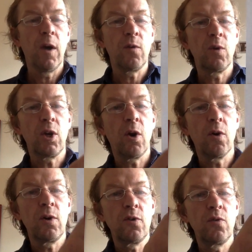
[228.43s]
And we're
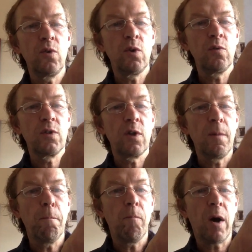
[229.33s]
going to use
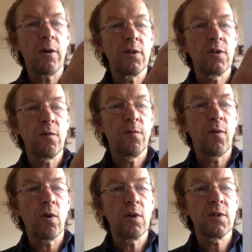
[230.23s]
Mars
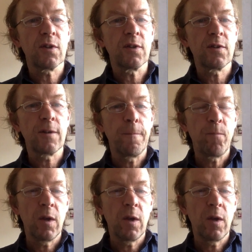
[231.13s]
forces,